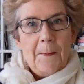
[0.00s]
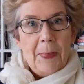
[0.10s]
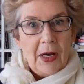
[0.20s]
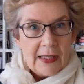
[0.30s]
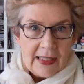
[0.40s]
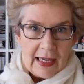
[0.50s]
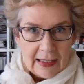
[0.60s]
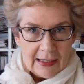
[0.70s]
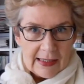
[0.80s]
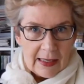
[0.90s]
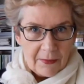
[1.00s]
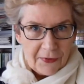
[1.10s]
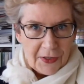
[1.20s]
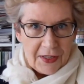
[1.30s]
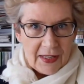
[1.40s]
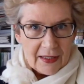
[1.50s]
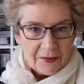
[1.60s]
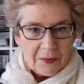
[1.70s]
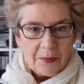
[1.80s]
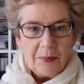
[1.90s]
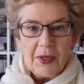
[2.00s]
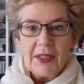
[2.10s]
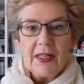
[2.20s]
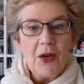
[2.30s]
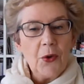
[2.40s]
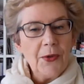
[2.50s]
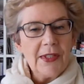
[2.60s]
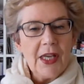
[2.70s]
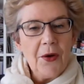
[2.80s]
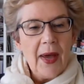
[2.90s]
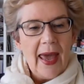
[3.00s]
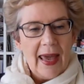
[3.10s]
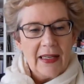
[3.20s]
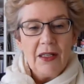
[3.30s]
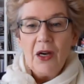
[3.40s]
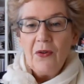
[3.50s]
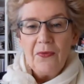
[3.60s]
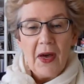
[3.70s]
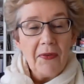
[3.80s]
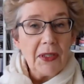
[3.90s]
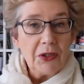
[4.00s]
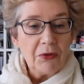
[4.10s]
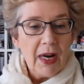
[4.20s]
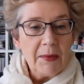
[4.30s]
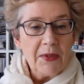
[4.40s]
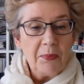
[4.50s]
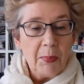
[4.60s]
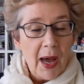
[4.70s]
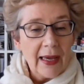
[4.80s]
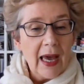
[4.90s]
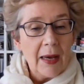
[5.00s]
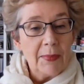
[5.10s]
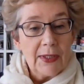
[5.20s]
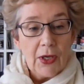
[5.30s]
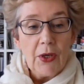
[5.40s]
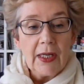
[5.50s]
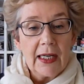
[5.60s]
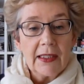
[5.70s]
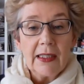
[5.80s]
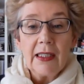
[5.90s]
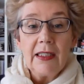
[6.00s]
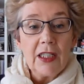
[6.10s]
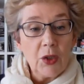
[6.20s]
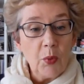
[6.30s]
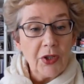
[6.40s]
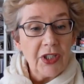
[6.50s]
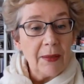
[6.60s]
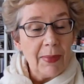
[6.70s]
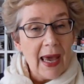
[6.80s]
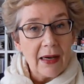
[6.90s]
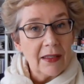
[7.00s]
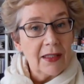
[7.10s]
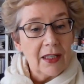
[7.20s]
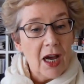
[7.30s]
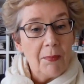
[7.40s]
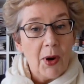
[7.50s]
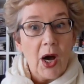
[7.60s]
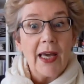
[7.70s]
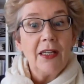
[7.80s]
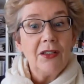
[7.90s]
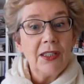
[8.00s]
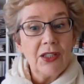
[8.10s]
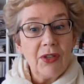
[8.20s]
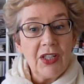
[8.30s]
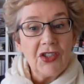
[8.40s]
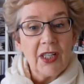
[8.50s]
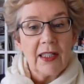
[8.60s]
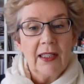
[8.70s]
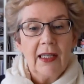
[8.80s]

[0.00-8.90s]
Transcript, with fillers: But I take it a step further because I also add 500 grams of bicarb soda to the dishwashing powder that I buy to stretch it.